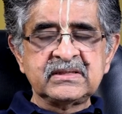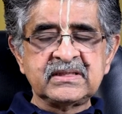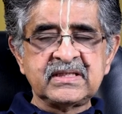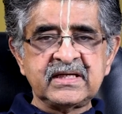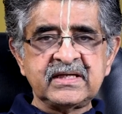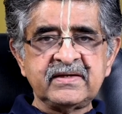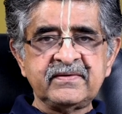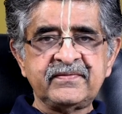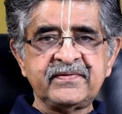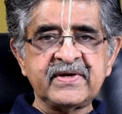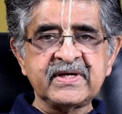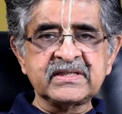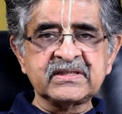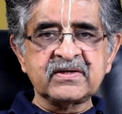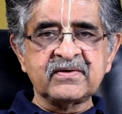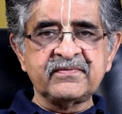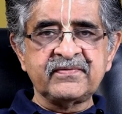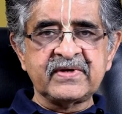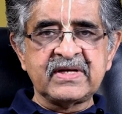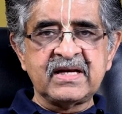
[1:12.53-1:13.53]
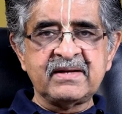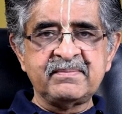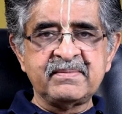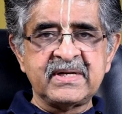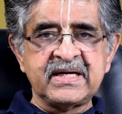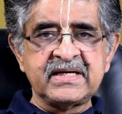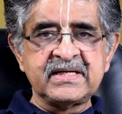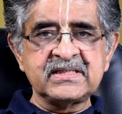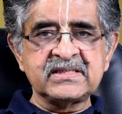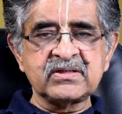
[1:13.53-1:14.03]
the effect of
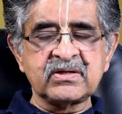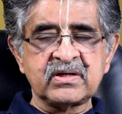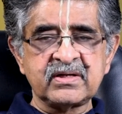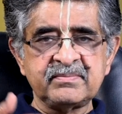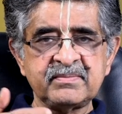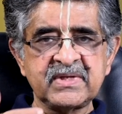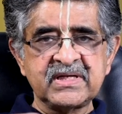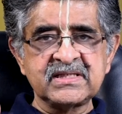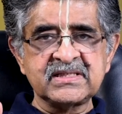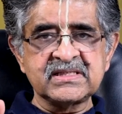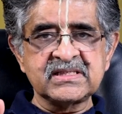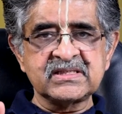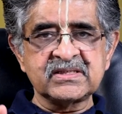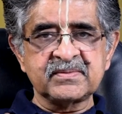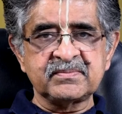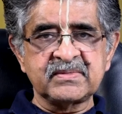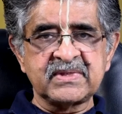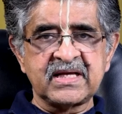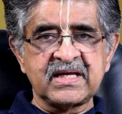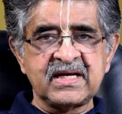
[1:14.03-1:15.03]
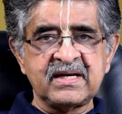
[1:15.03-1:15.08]
elements or emergence of the